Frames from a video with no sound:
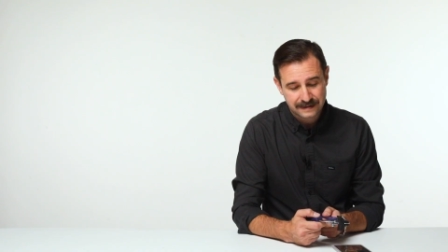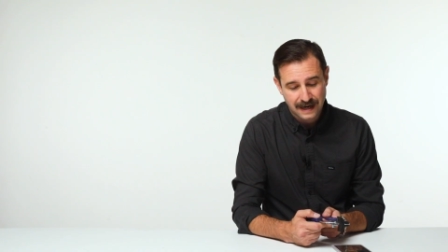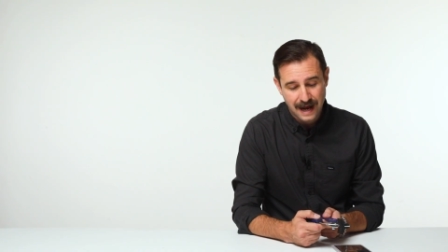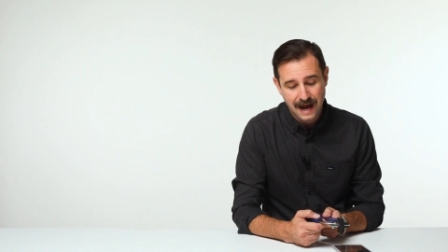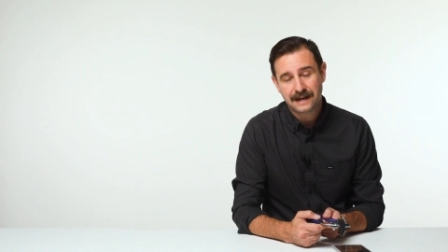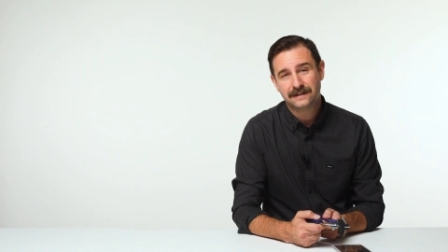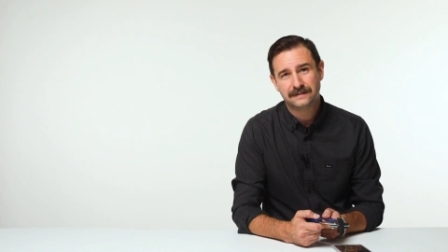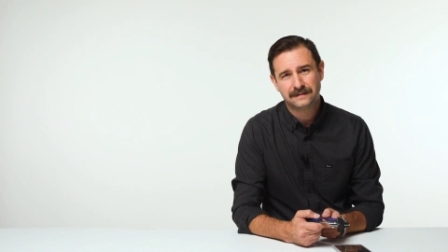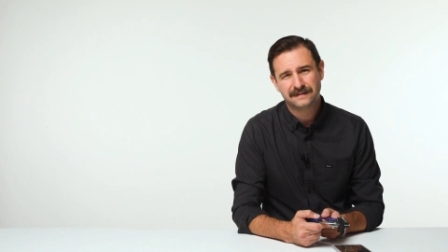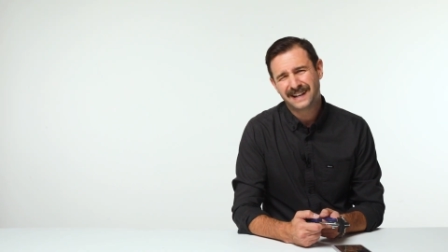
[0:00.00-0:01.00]

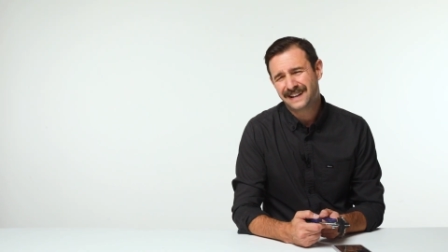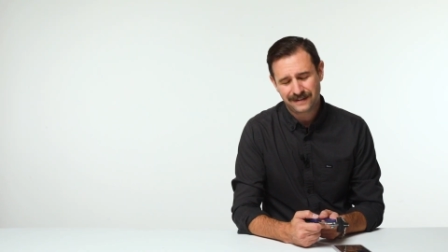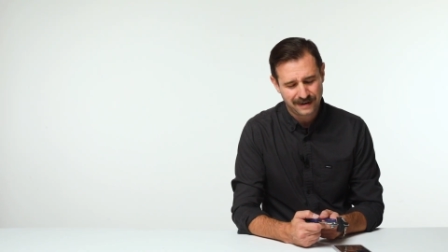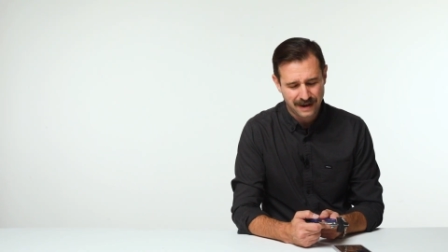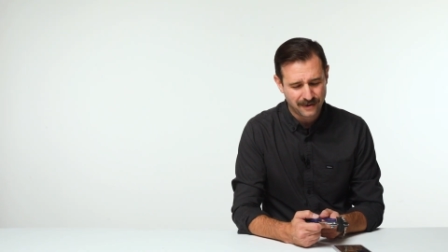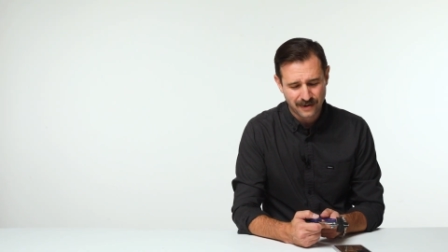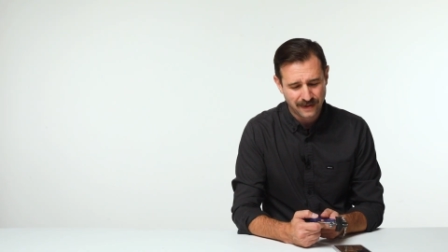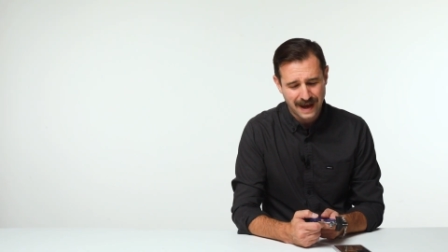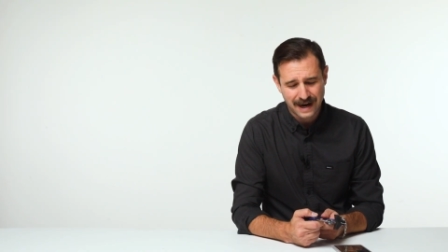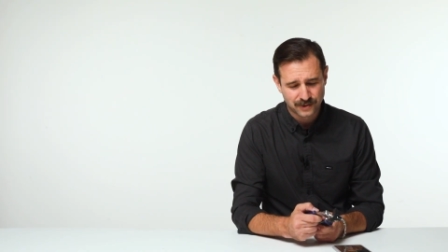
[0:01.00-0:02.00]
tile, I don't know
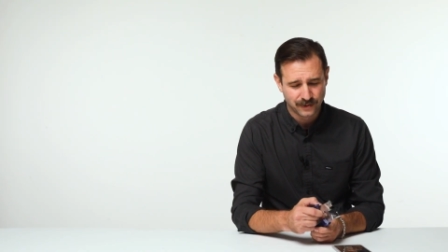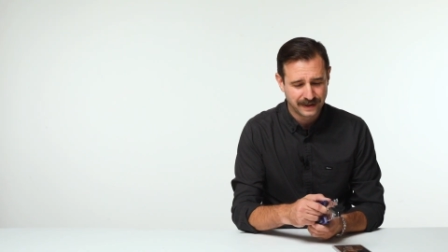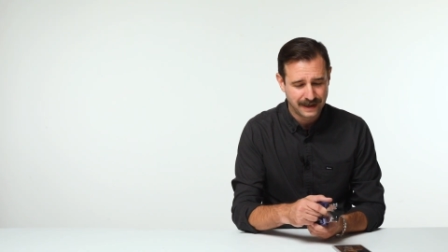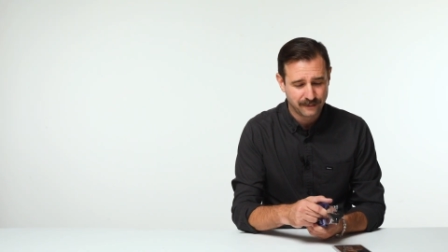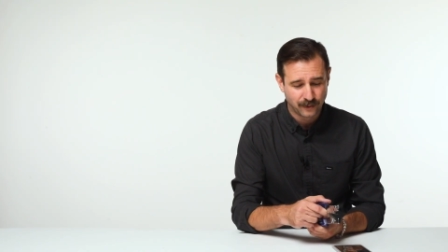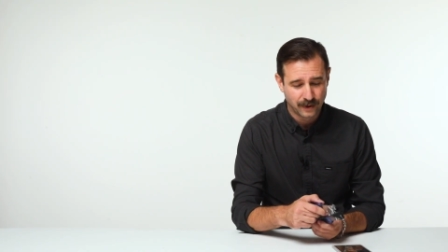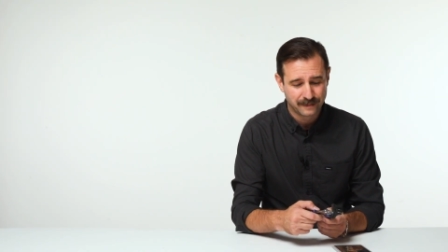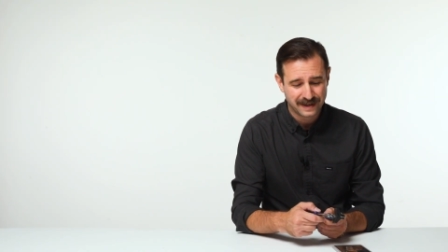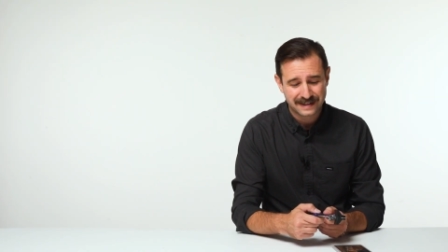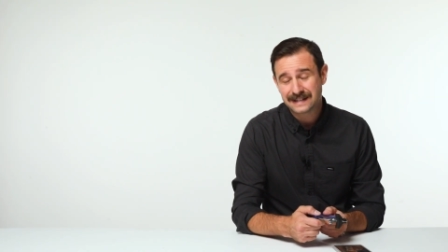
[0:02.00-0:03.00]
the actual name for it,
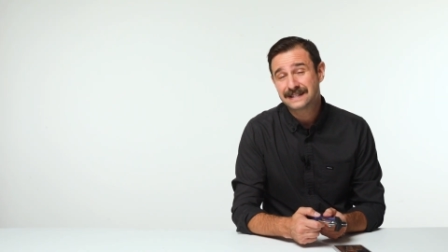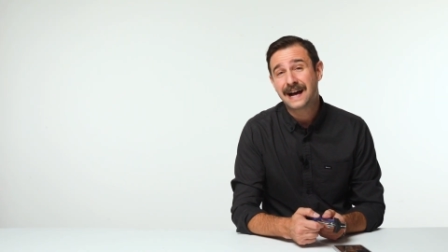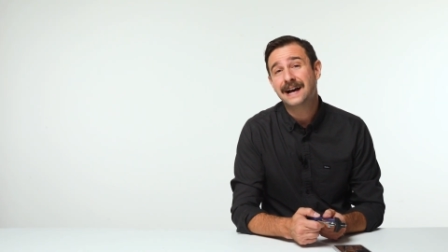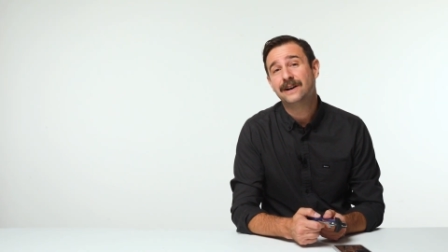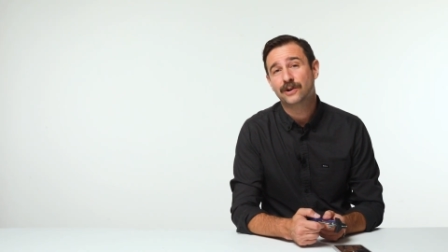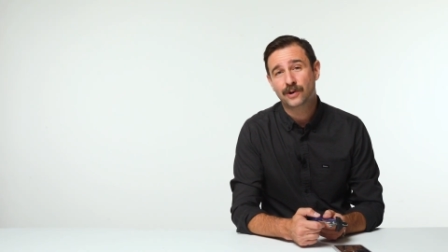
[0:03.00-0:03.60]
but it's a tile